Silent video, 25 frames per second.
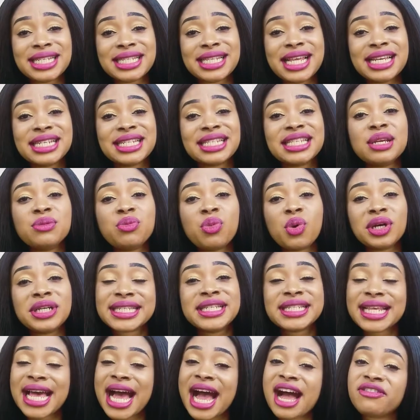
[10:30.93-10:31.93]

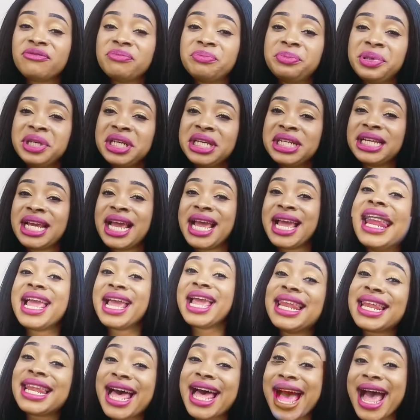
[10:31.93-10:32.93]
testimonies have been
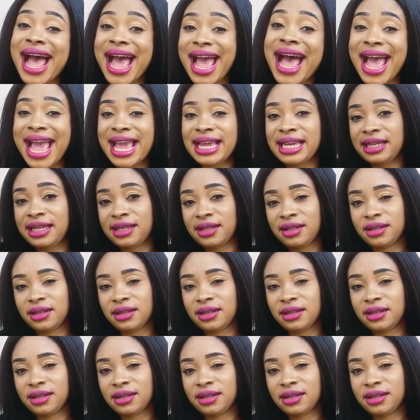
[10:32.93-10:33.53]
a lie.